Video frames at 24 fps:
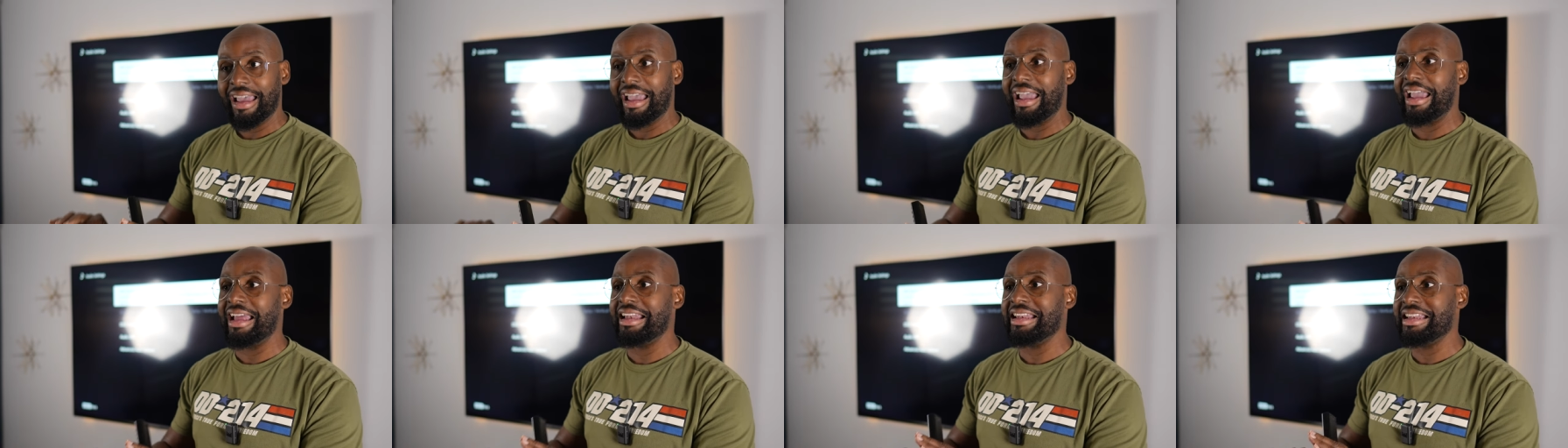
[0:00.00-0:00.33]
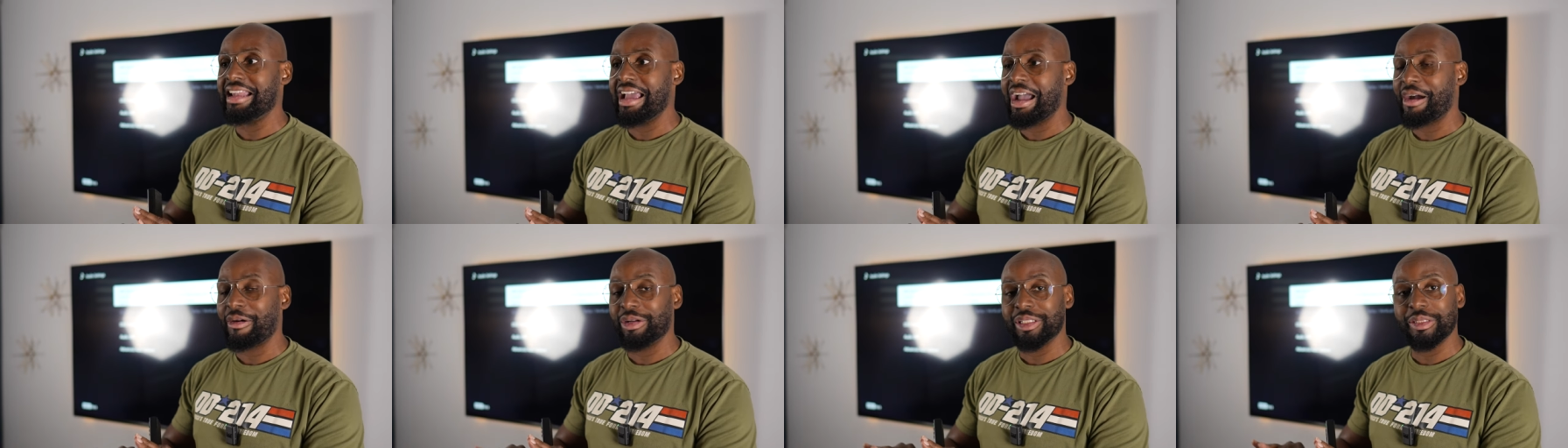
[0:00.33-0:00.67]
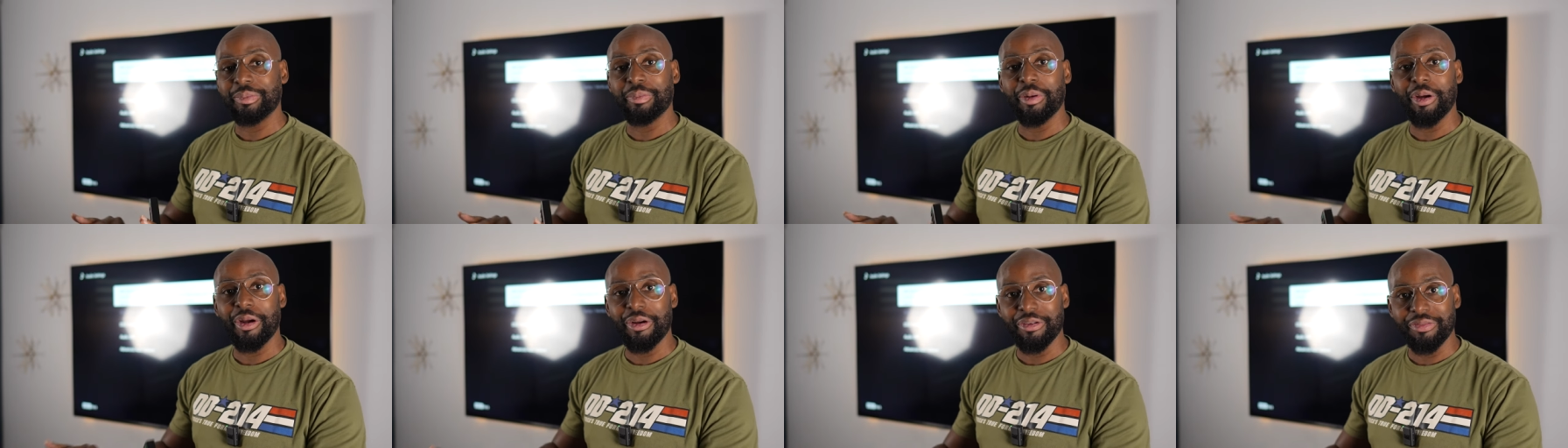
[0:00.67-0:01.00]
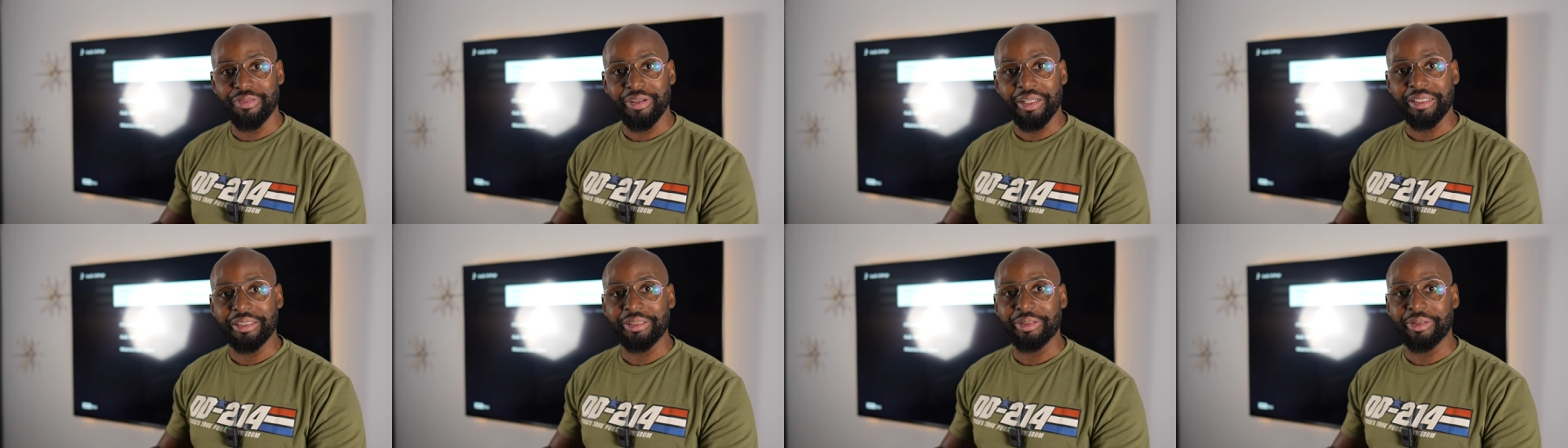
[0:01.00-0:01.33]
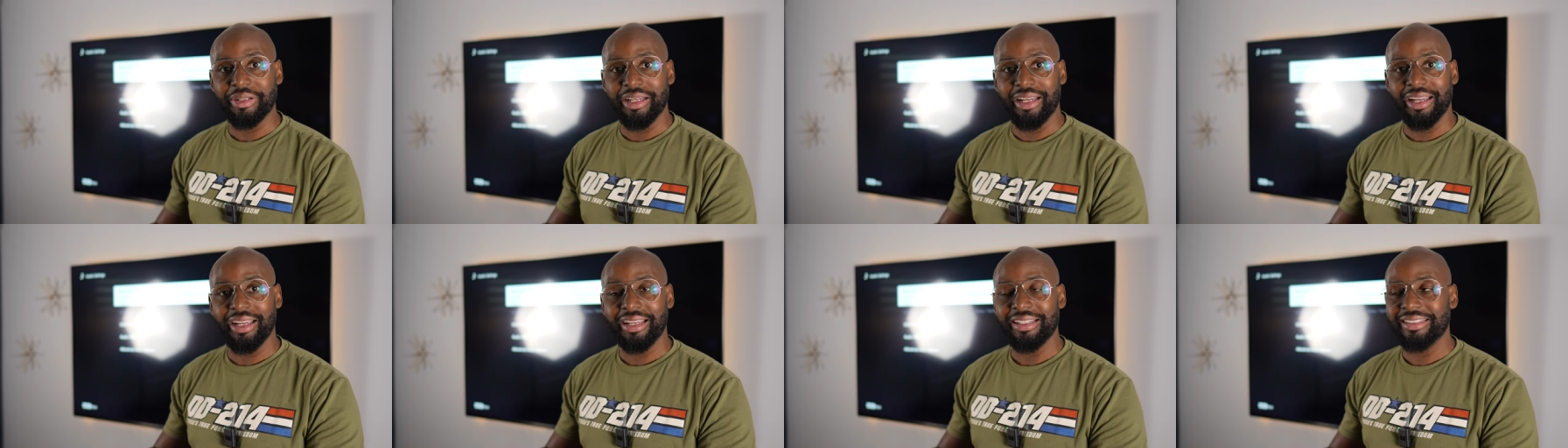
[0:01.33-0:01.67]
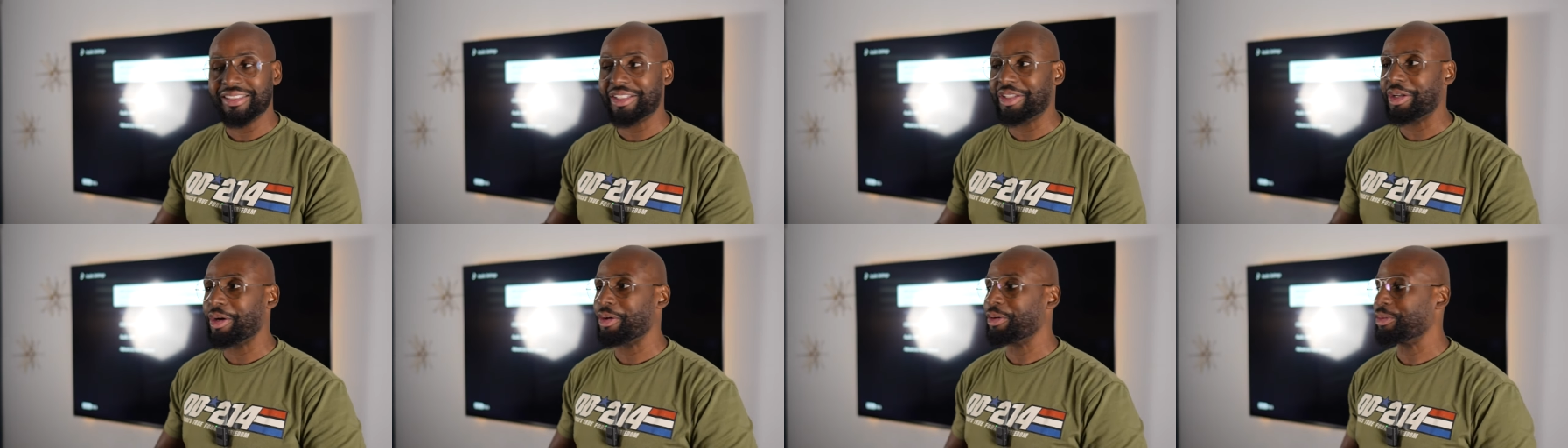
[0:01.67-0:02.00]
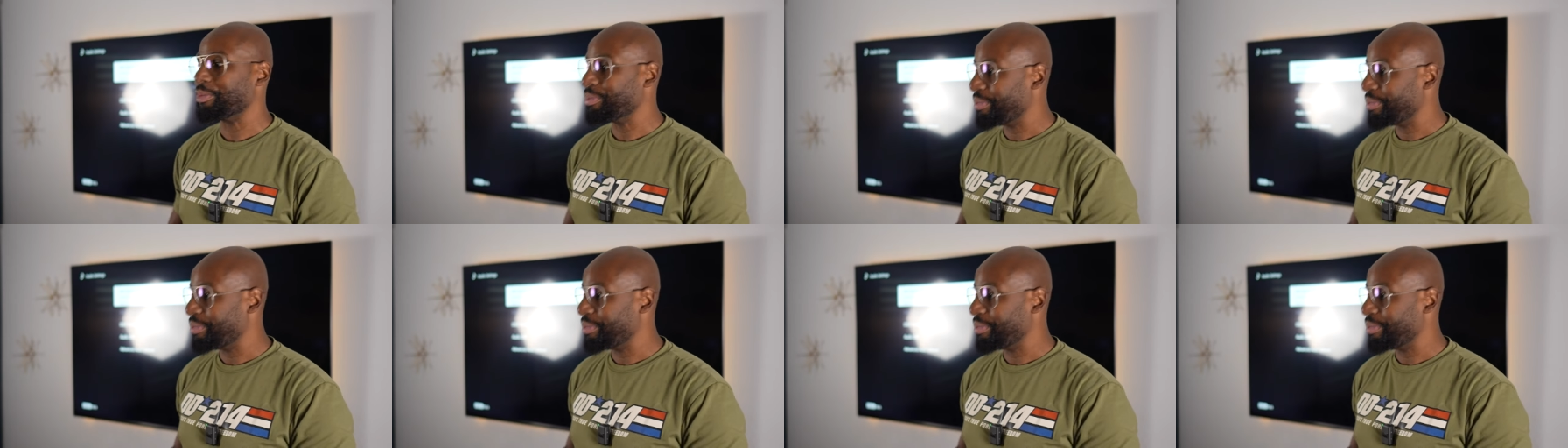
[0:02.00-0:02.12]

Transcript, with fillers: And now it's perfect, okay? So